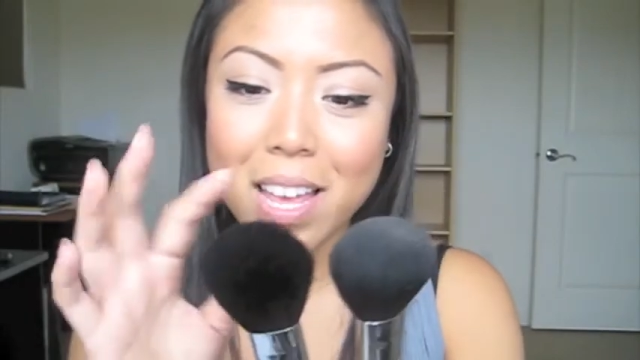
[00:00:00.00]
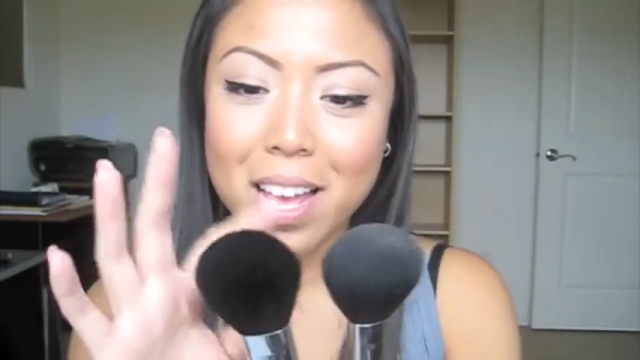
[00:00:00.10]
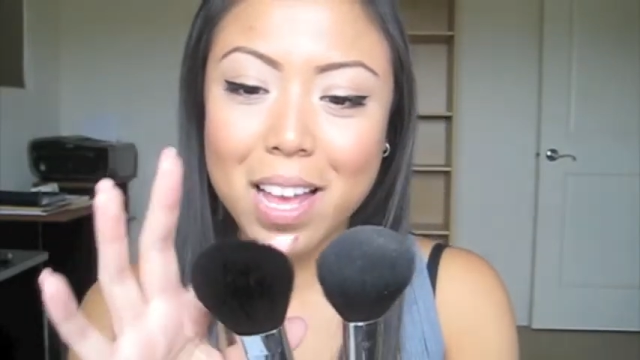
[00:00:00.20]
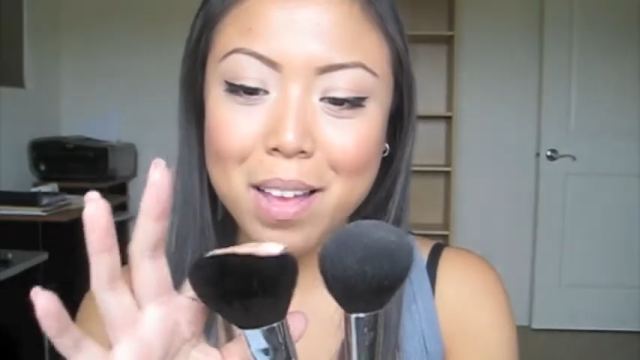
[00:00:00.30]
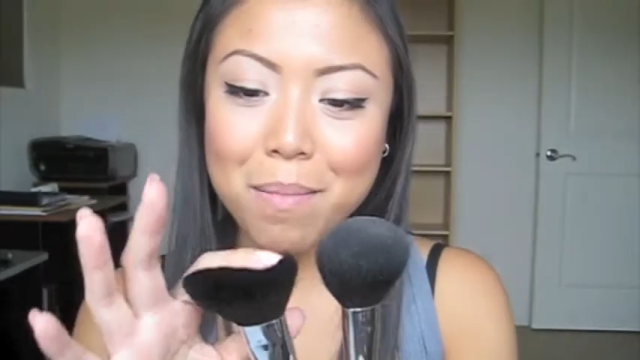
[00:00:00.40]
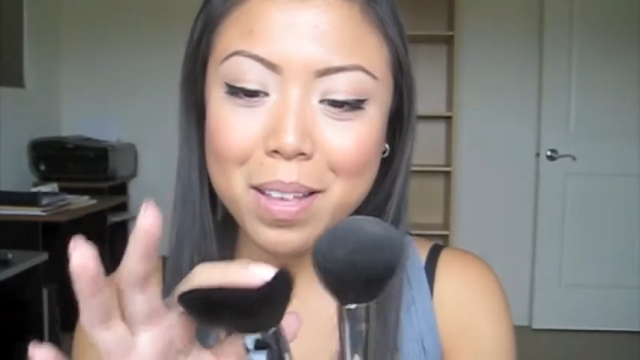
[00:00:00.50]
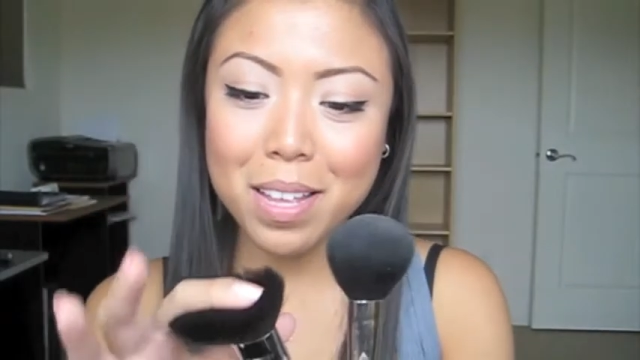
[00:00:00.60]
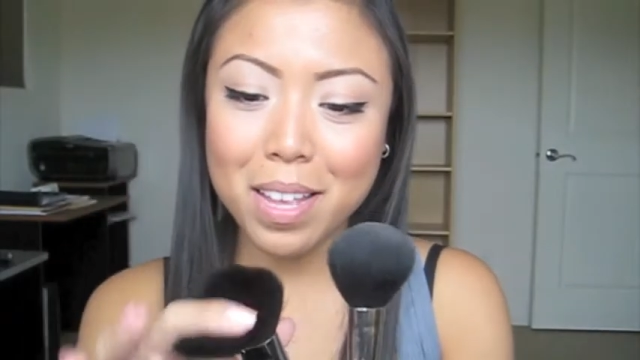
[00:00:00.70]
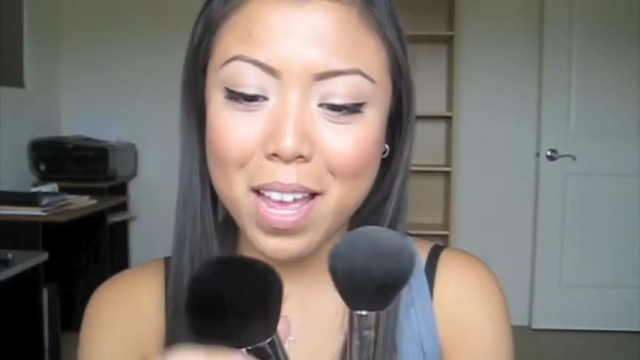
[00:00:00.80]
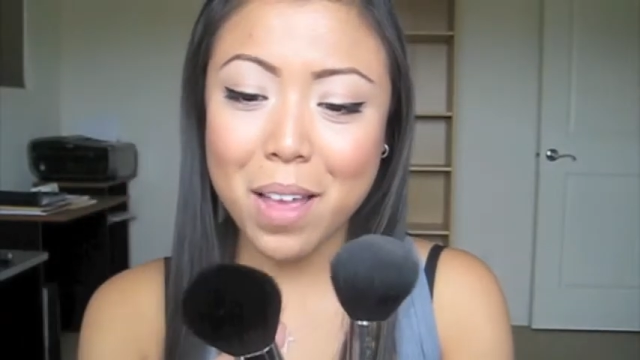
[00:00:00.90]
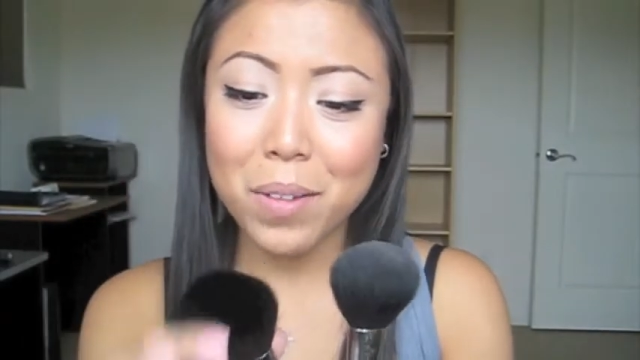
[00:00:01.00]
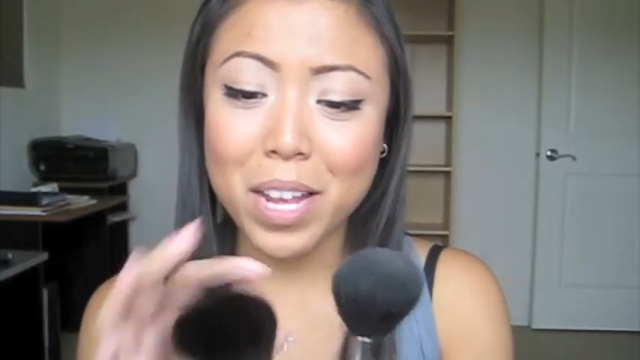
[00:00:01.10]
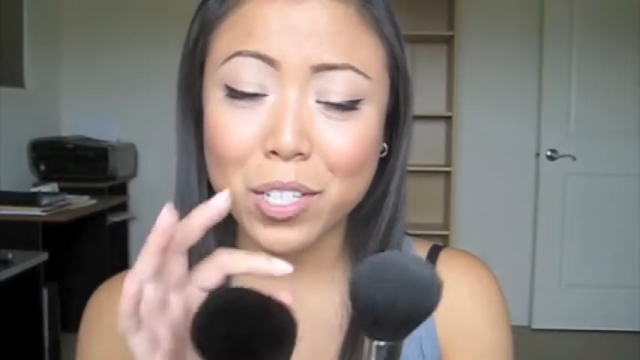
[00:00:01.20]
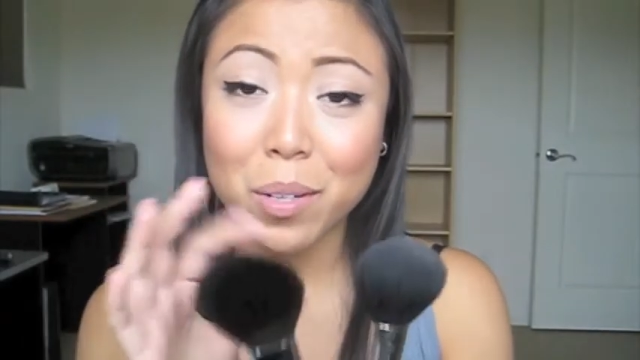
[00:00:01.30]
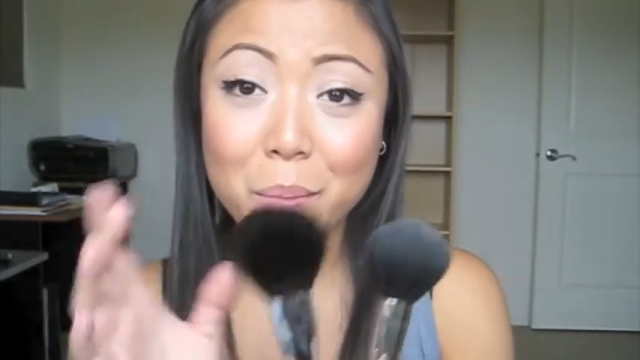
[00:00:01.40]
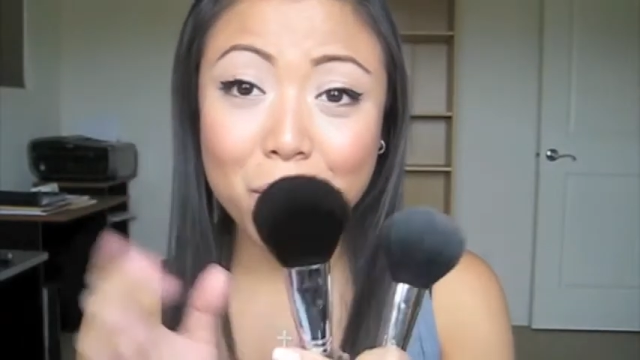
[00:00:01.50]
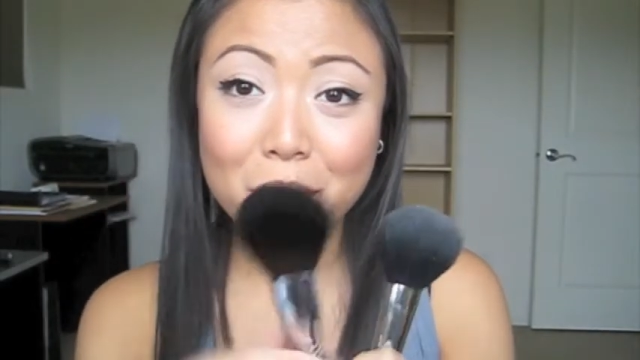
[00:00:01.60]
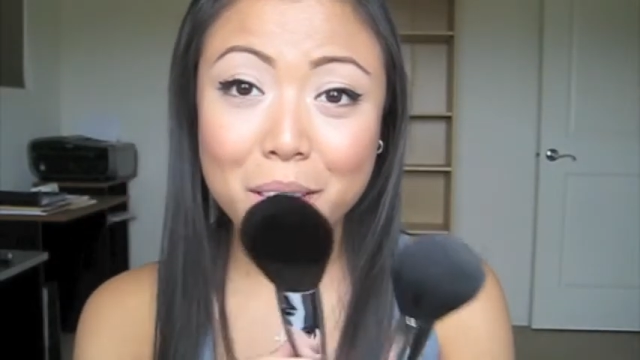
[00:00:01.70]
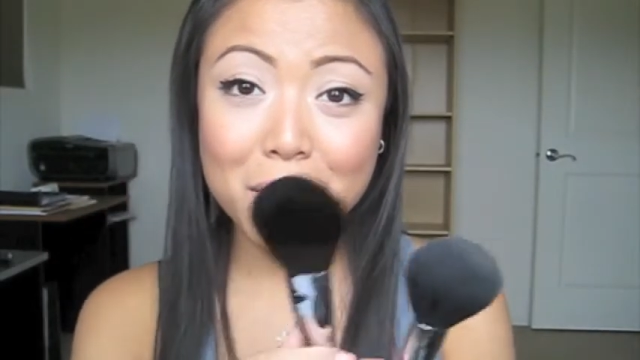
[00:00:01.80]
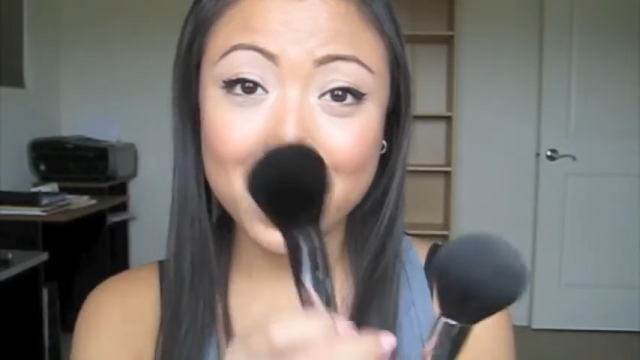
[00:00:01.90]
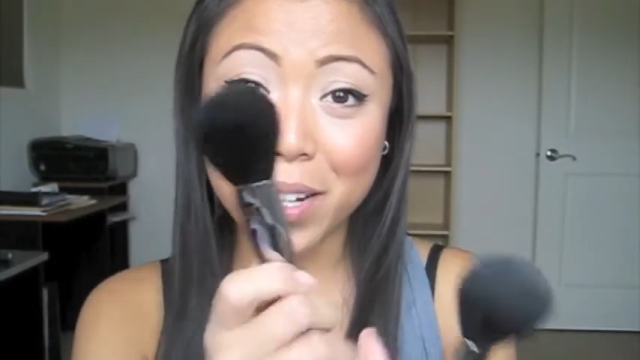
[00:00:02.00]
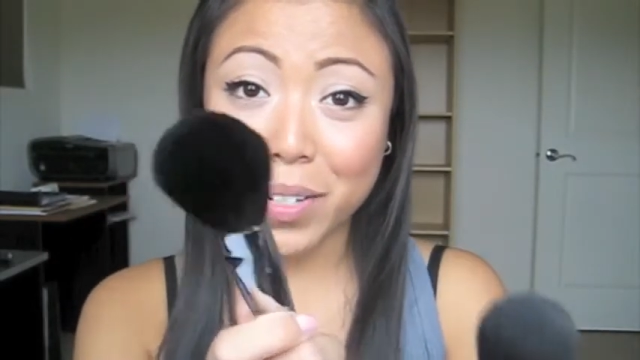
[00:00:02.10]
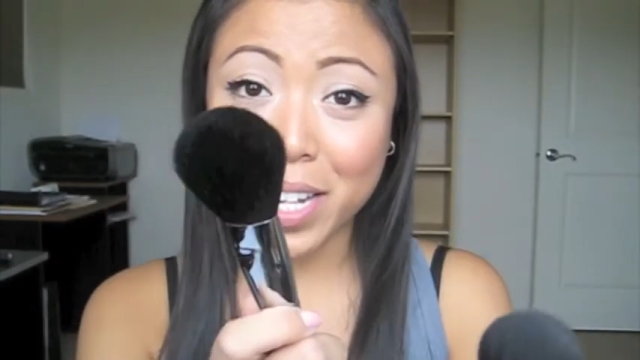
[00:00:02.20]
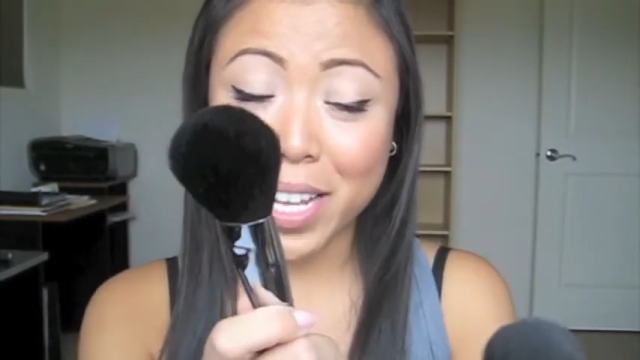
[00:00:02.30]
I would actually prefer the Sedona